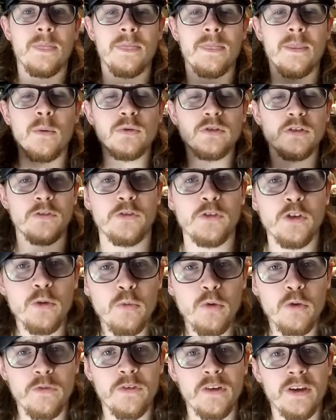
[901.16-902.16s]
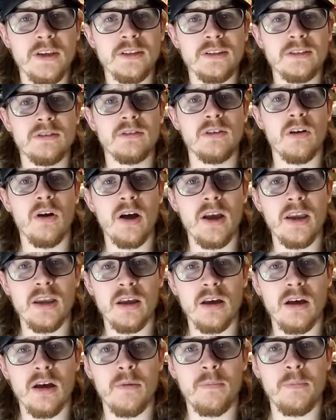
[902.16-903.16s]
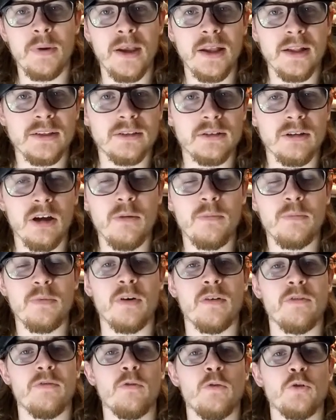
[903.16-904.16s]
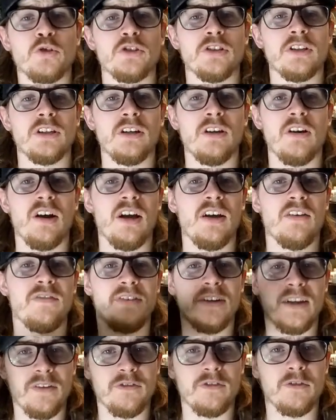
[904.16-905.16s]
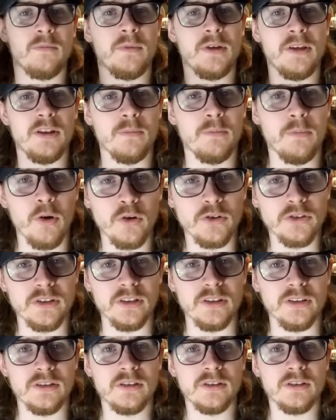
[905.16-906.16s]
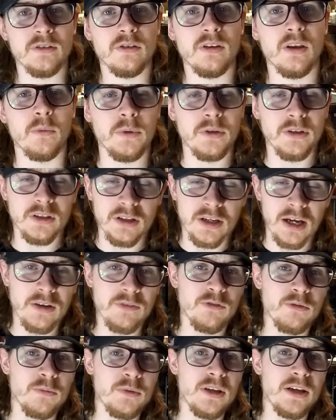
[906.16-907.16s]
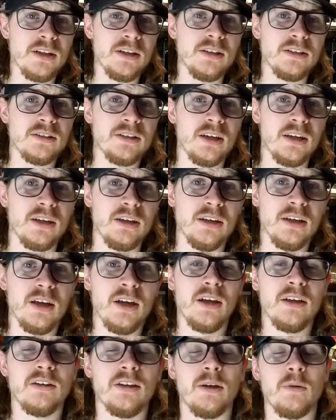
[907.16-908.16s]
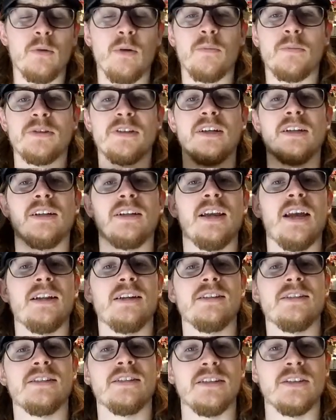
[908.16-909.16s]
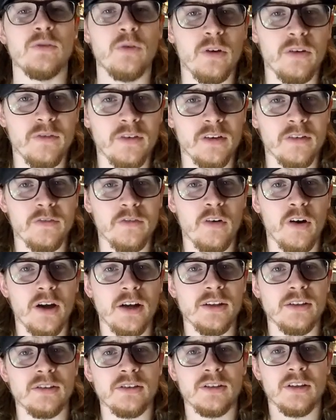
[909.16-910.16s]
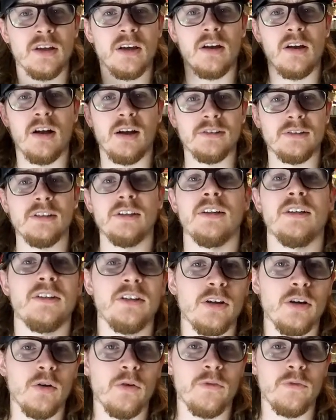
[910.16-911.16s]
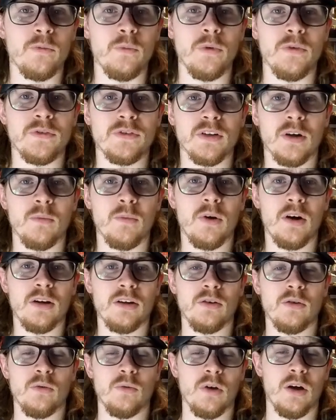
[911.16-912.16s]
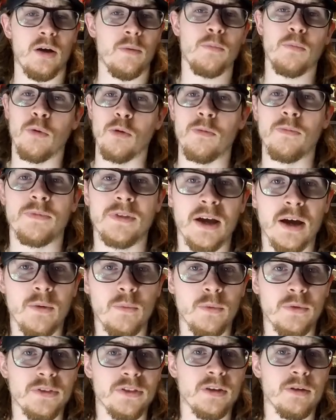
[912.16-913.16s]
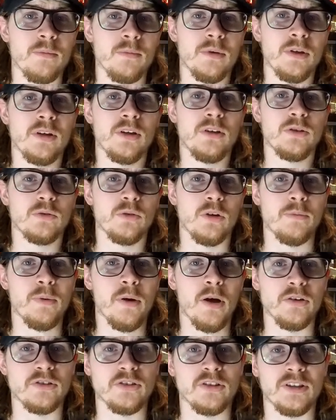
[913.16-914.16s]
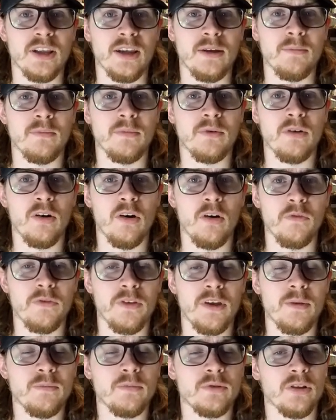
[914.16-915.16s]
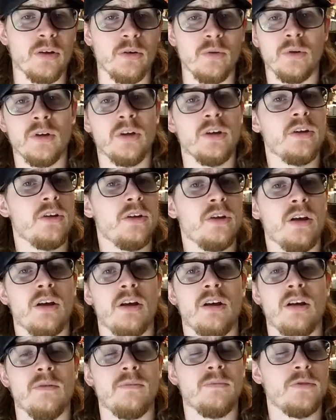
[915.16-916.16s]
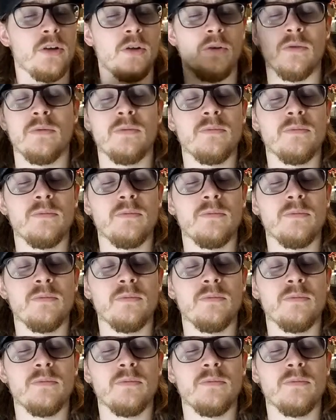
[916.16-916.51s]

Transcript: There was a few more things that I uh, picked up, but unfortunately I have left them in the boxes that we came from the NEC. They weren't particularly NEC Toy Fair finds. I did a deal with someone who uh, brought them down with them so I purchased them off them. So, uh, dude,